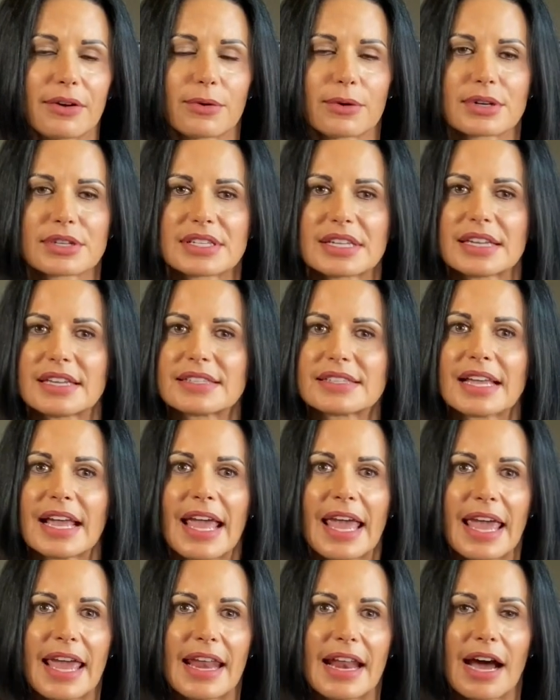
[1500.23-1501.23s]
horses,
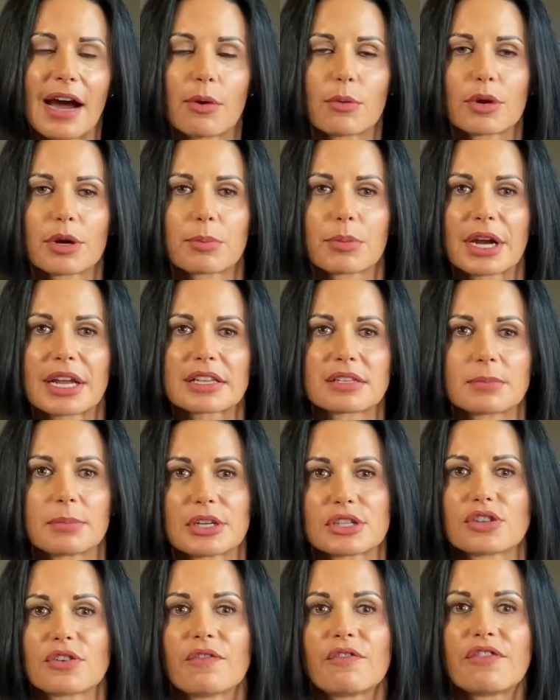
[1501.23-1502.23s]
and I want to bring as
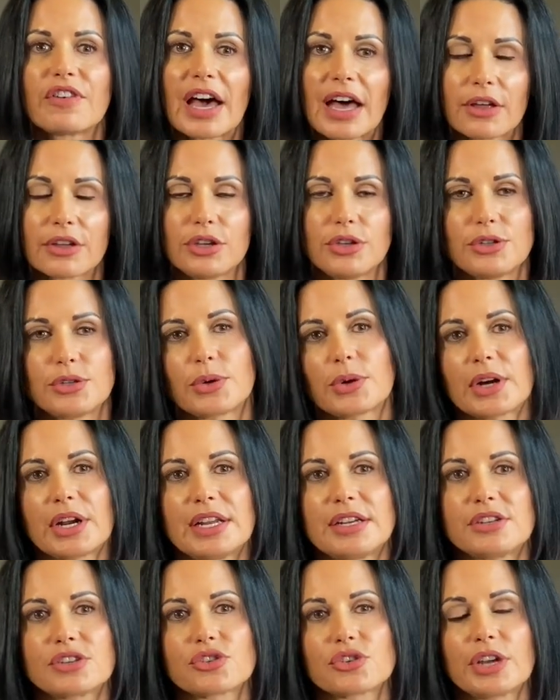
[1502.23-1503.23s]
much value to our
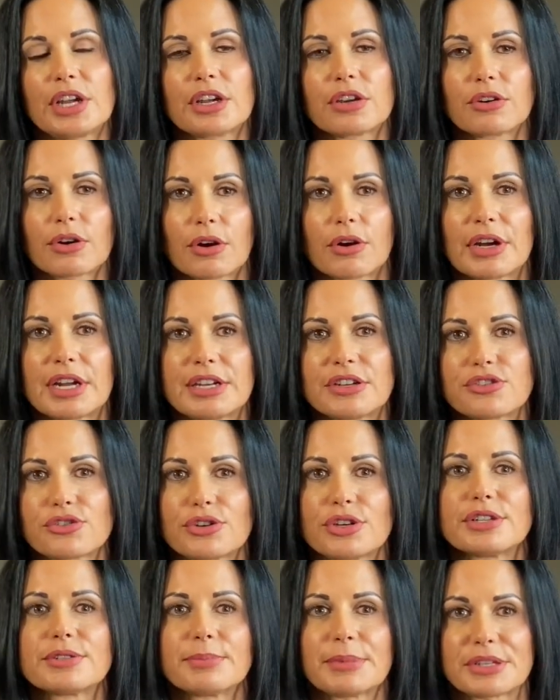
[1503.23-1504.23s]
industry and grow our
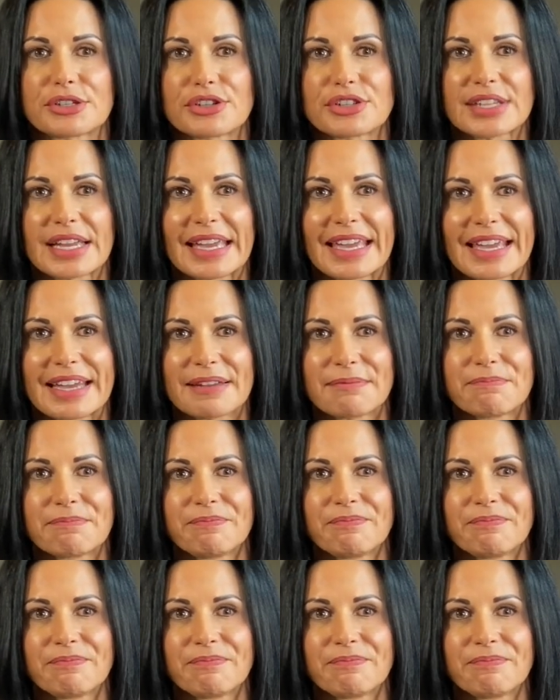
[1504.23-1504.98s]
industry as much as I can.